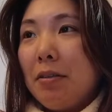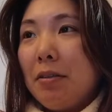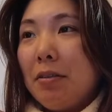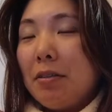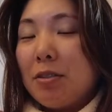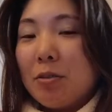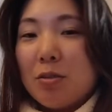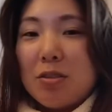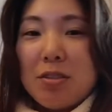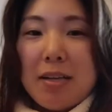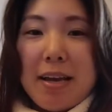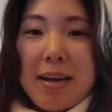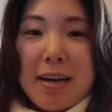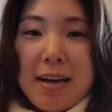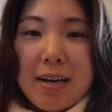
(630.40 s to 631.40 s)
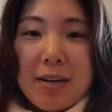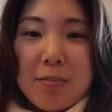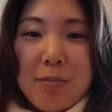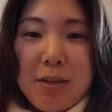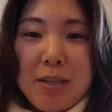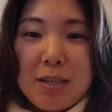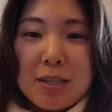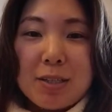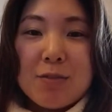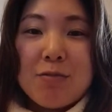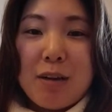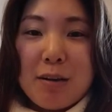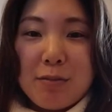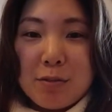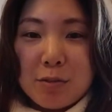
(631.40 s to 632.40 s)
So today I had a meeting at
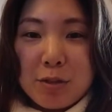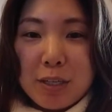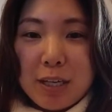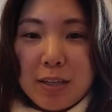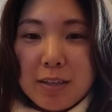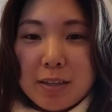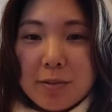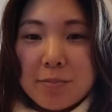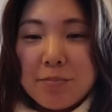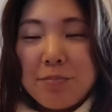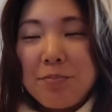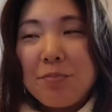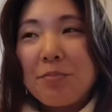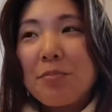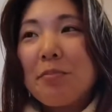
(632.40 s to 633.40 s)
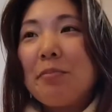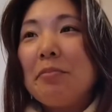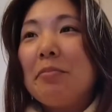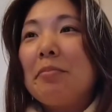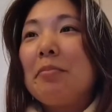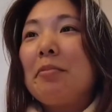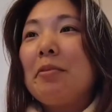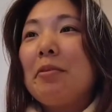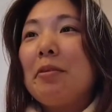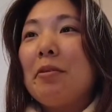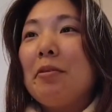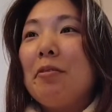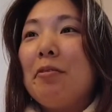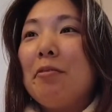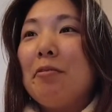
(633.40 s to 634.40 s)
5:30 a.m.
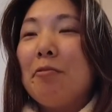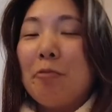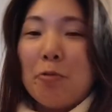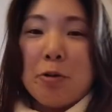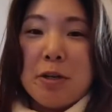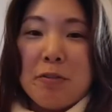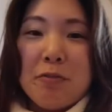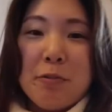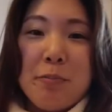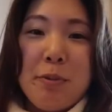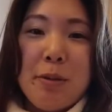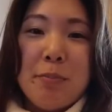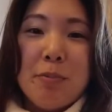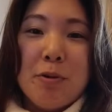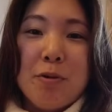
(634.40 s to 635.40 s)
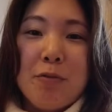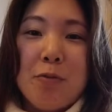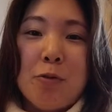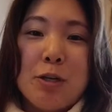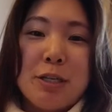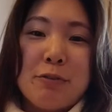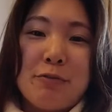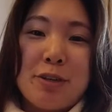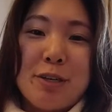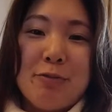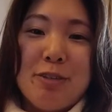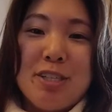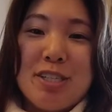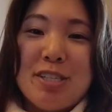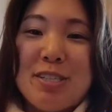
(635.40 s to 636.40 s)
4 different people, 4 different
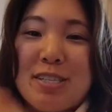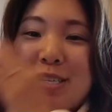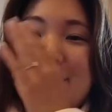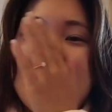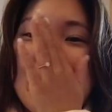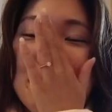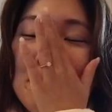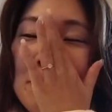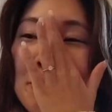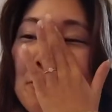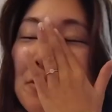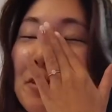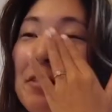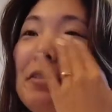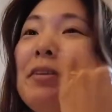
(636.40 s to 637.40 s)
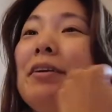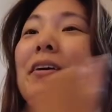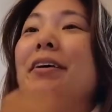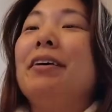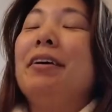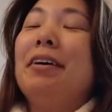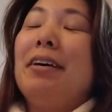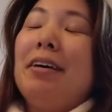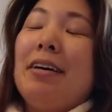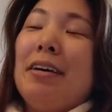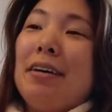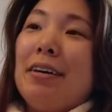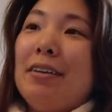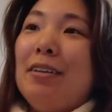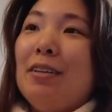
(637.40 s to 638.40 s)
regions and time zones.
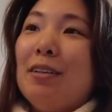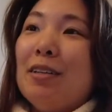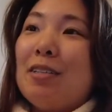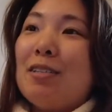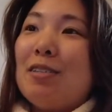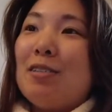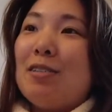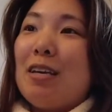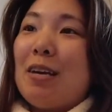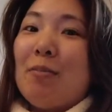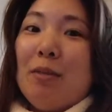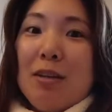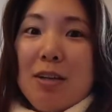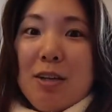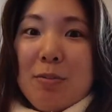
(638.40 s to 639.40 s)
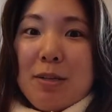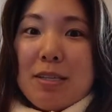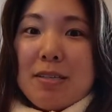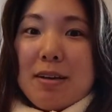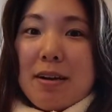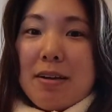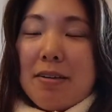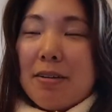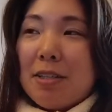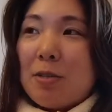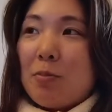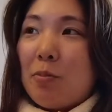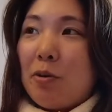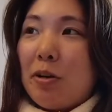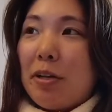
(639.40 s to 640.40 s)
Needless to say, I'm a little bit tired this
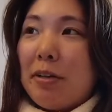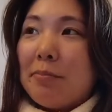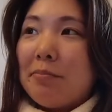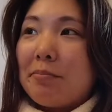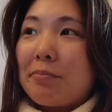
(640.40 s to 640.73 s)
morning,